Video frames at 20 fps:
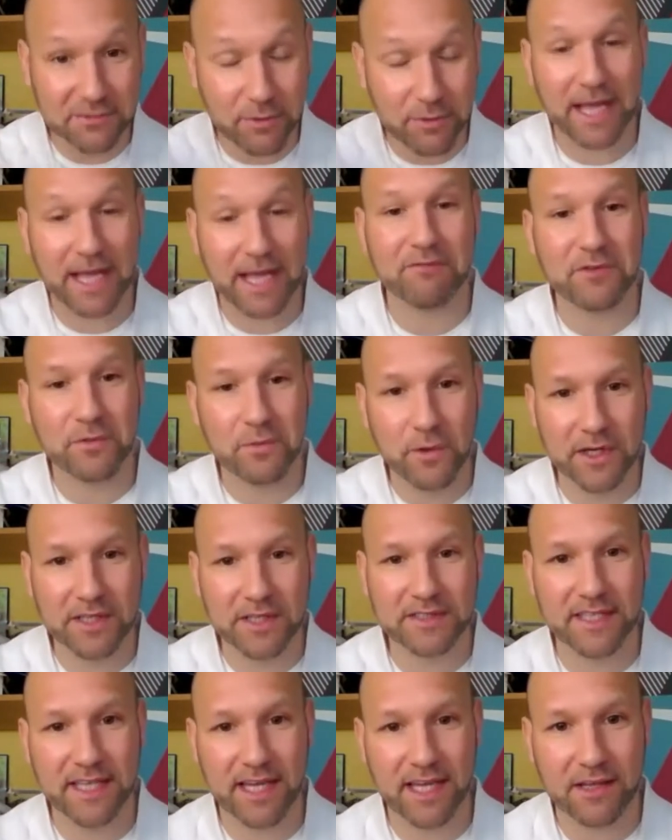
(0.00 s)
We have to work
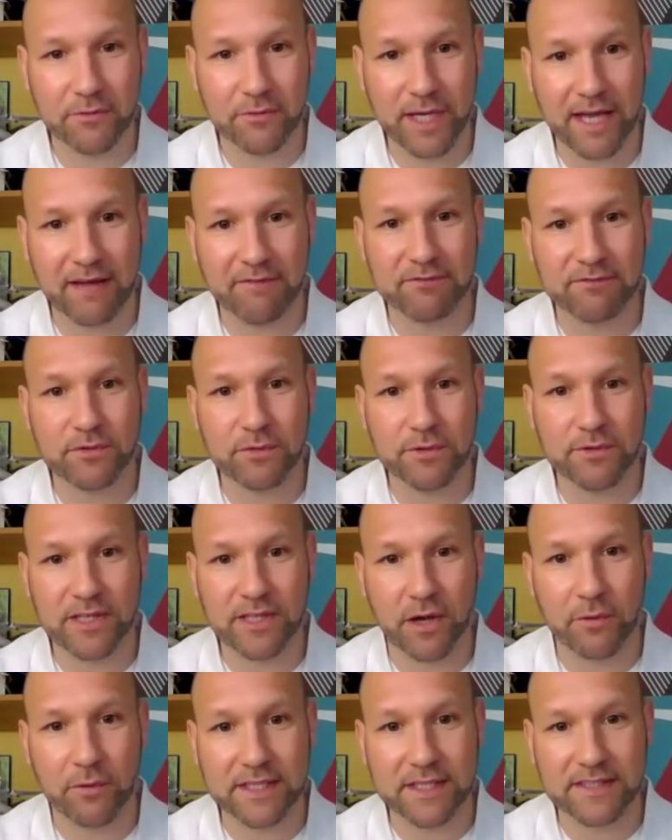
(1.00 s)
together. We have to
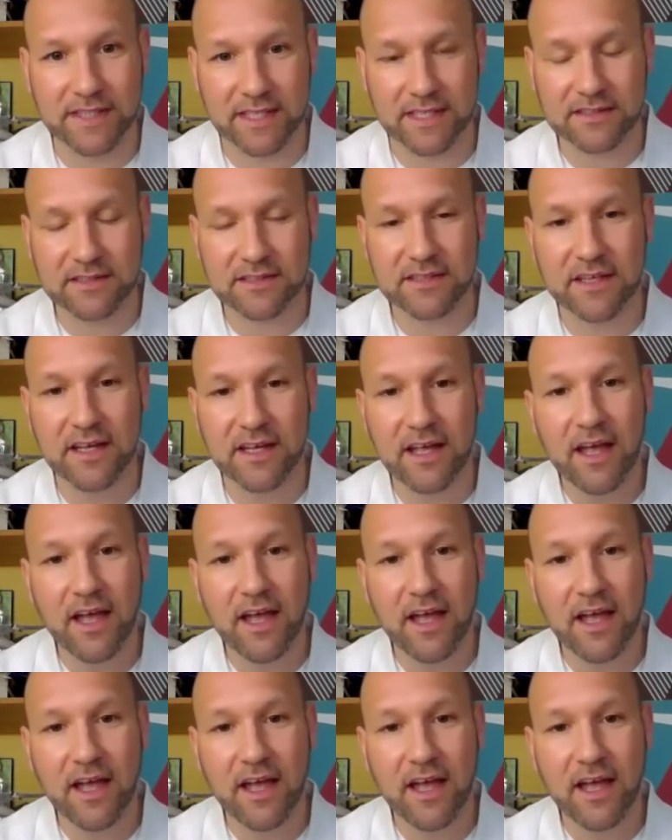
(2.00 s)
coexist.